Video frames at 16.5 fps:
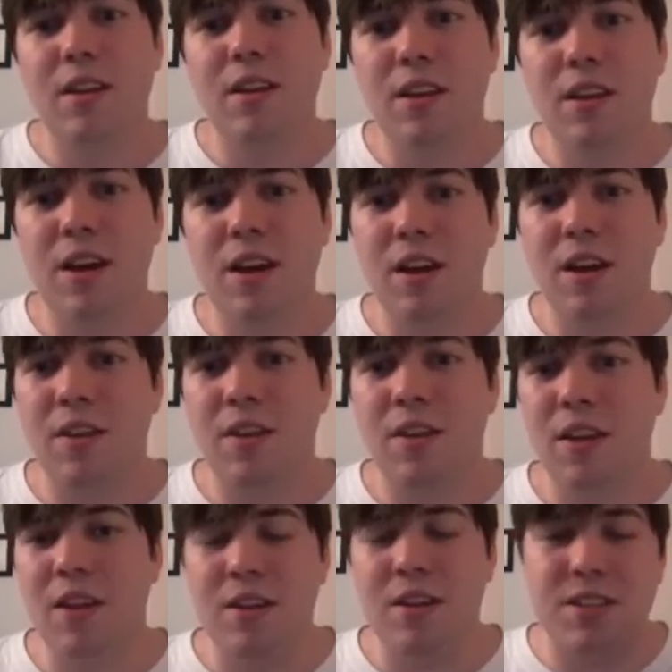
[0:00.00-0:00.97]
yeah,
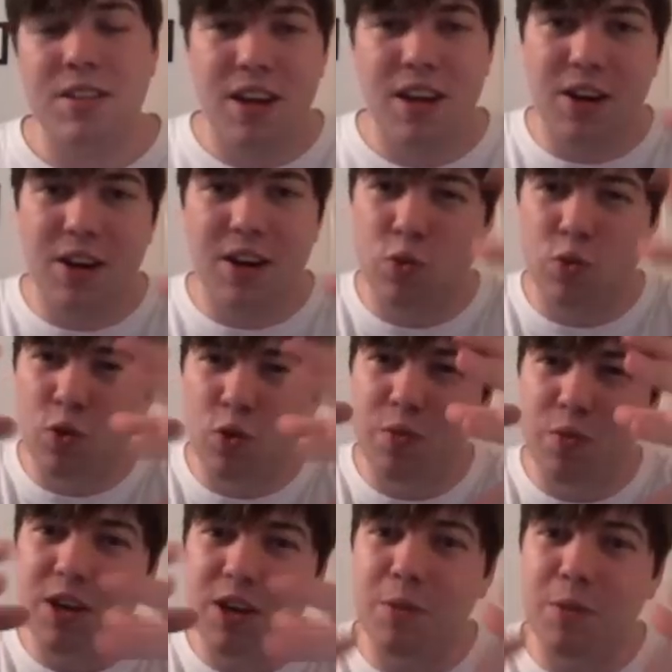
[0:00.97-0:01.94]
it's kind of
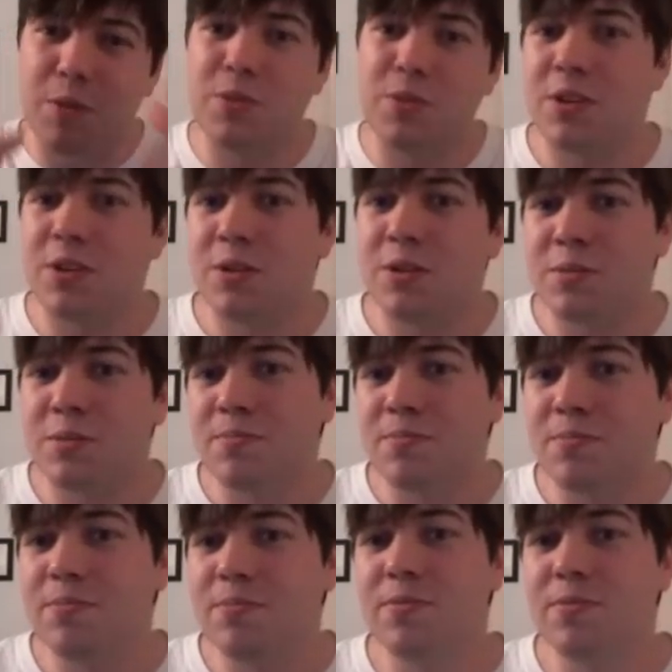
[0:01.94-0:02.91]
grouped up, so
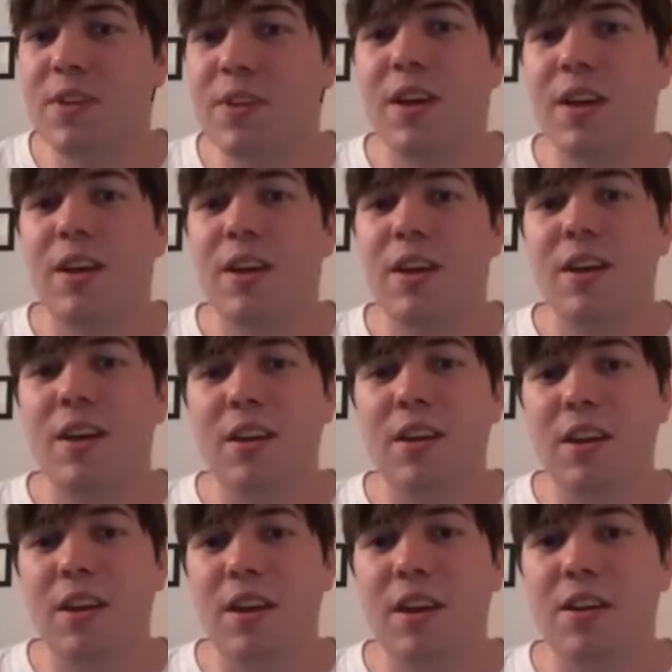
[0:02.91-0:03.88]

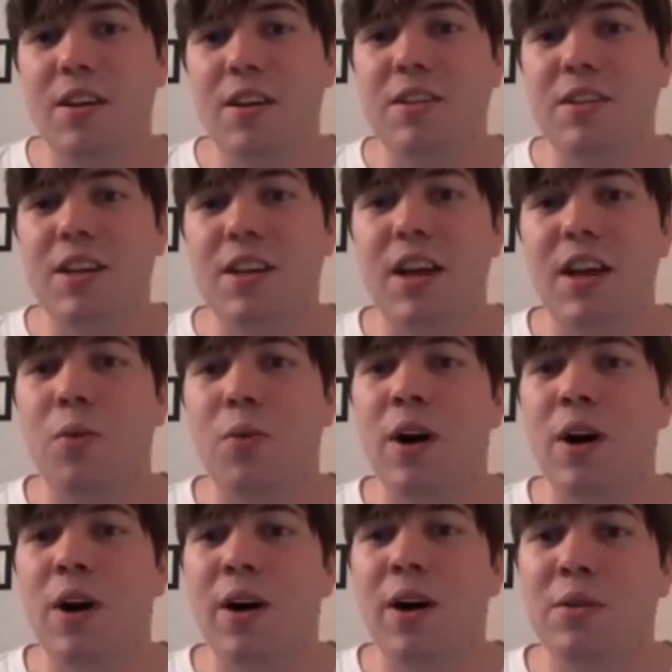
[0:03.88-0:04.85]
it could take a
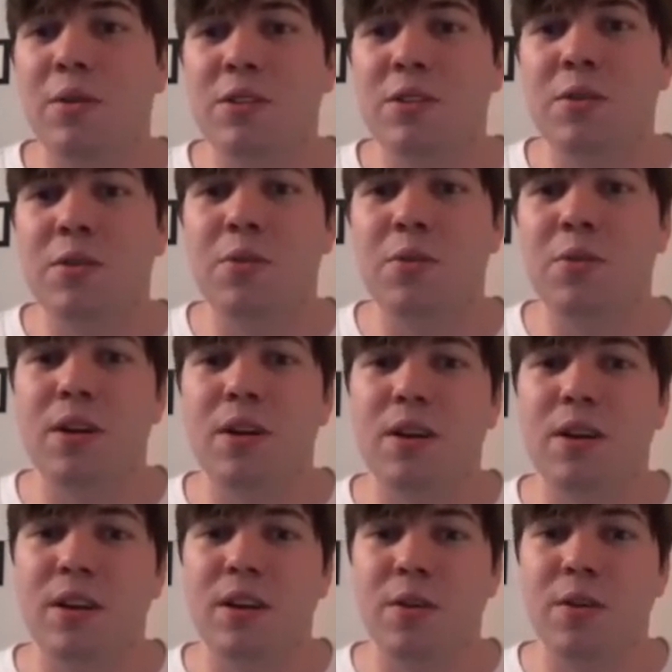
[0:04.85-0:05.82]
while to
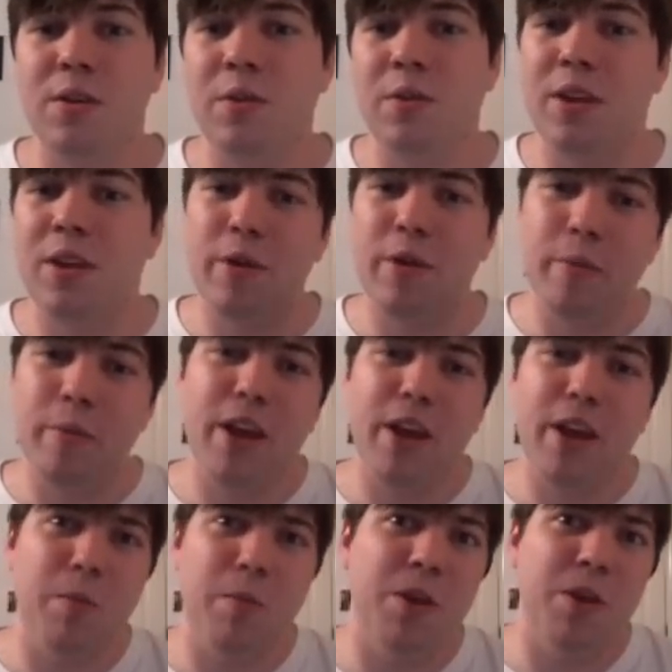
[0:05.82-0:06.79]
uh, kill them, and
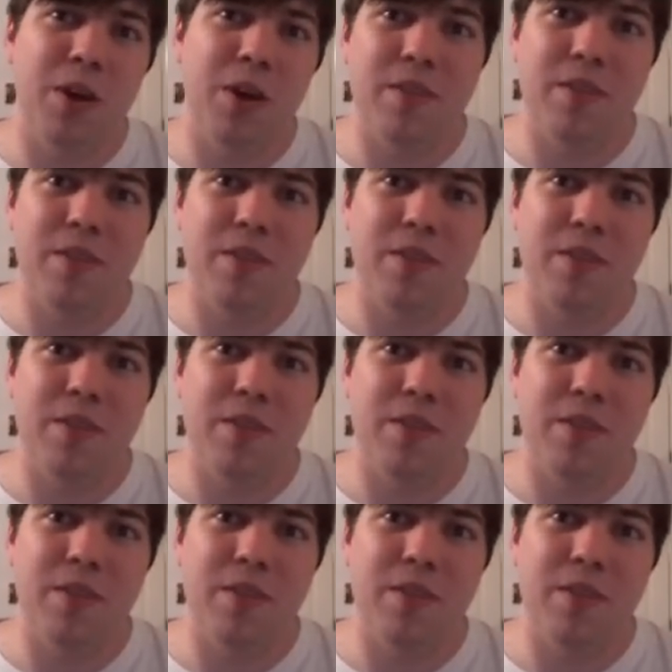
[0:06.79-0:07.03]
maybe you'll